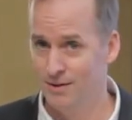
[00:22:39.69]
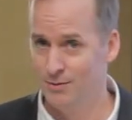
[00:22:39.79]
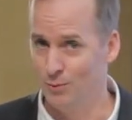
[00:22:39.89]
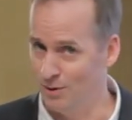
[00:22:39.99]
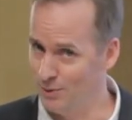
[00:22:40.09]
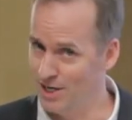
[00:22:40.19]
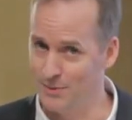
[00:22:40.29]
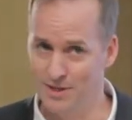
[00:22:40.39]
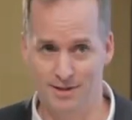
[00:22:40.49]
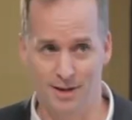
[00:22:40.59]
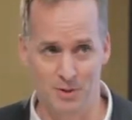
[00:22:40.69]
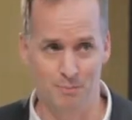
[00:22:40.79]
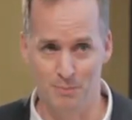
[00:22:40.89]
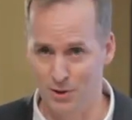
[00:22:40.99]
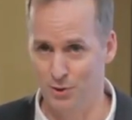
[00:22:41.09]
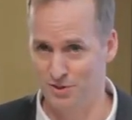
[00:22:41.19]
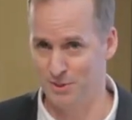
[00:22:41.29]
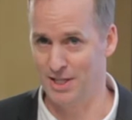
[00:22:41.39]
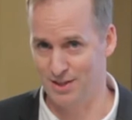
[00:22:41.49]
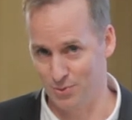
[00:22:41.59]
well, wait a minute. I mean, Bill owes
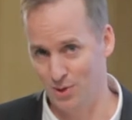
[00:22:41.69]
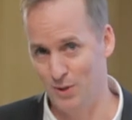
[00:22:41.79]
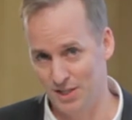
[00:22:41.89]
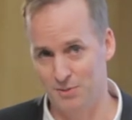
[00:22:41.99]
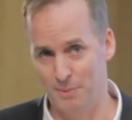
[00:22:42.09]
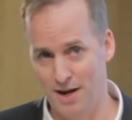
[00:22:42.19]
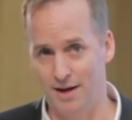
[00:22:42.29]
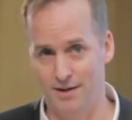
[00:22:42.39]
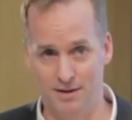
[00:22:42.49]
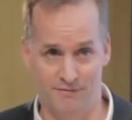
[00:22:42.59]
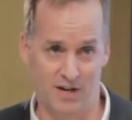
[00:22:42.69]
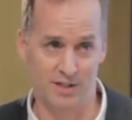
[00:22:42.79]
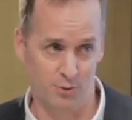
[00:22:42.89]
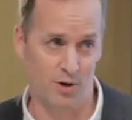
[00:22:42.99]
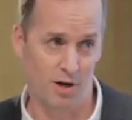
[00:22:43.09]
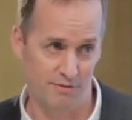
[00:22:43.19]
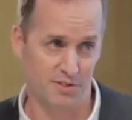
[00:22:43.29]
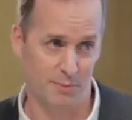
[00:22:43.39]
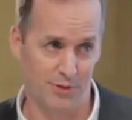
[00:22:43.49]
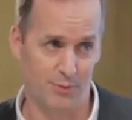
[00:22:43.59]
me like three weeks of pay. In fact, he owed all of
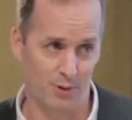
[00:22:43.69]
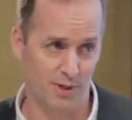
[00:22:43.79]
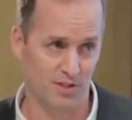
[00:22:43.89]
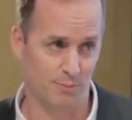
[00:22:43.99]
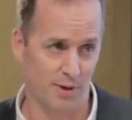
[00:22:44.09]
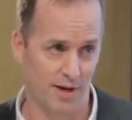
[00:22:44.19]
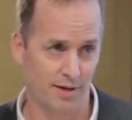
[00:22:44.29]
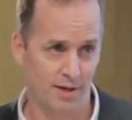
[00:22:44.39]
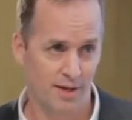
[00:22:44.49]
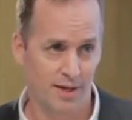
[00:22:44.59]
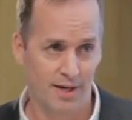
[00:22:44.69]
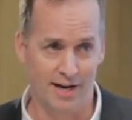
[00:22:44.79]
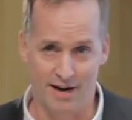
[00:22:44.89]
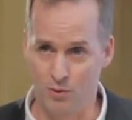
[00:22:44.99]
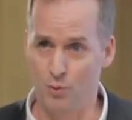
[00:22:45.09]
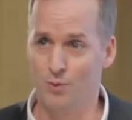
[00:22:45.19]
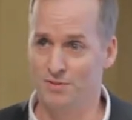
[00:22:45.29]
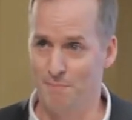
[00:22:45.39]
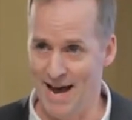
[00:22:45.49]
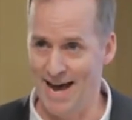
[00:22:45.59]
us about three weeks of pay. And everyone
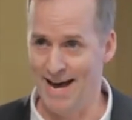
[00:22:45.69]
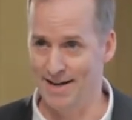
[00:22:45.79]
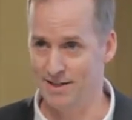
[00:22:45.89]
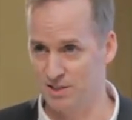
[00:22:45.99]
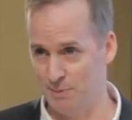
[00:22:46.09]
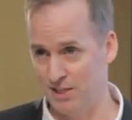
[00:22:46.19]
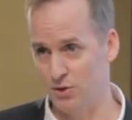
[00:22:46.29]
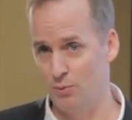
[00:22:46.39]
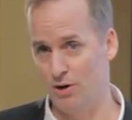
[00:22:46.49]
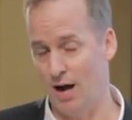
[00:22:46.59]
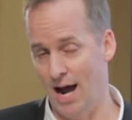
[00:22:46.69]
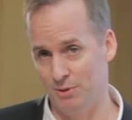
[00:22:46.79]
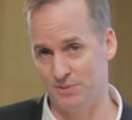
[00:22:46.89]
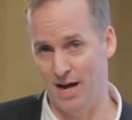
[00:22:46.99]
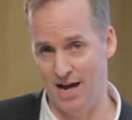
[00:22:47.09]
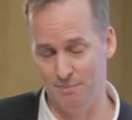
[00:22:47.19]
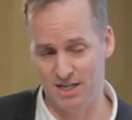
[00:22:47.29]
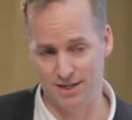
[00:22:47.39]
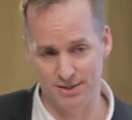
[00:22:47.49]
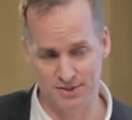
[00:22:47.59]
was mad, especially I was mad
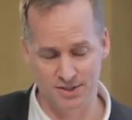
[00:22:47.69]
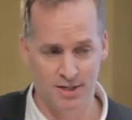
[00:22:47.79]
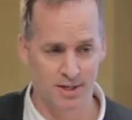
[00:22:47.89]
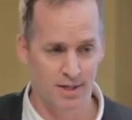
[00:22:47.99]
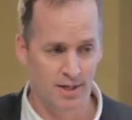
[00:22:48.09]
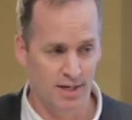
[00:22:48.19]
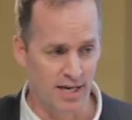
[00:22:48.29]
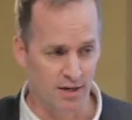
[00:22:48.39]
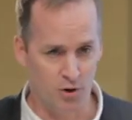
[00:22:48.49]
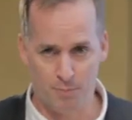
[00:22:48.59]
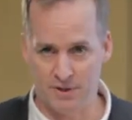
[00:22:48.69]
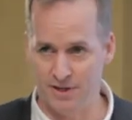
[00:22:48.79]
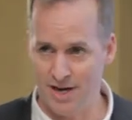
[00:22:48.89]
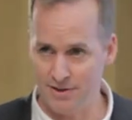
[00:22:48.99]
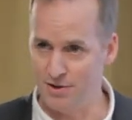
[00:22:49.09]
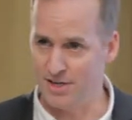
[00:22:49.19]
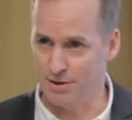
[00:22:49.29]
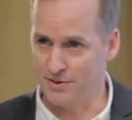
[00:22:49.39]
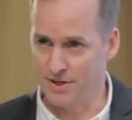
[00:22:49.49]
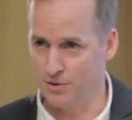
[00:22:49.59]
because he had opened another
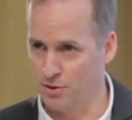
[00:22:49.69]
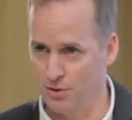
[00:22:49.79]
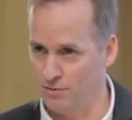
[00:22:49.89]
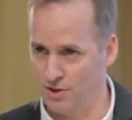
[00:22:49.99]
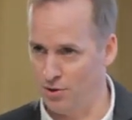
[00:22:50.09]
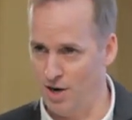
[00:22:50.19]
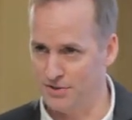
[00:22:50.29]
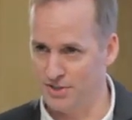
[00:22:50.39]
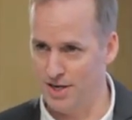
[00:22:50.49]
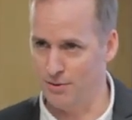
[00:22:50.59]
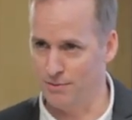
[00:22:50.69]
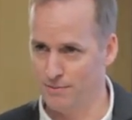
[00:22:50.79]
dinner theater across town